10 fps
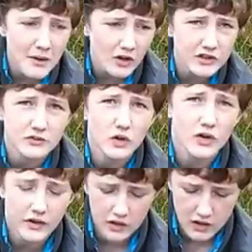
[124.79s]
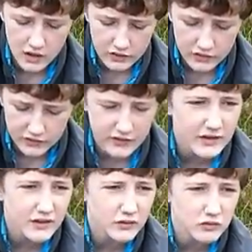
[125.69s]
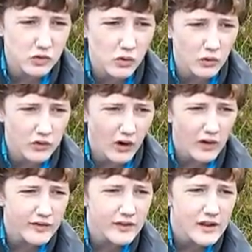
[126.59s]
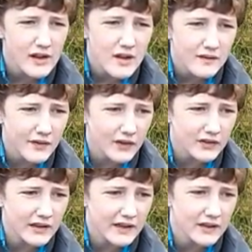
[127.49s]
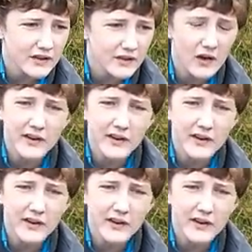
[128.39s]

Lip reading: The margin rod just roars off. Firstly, the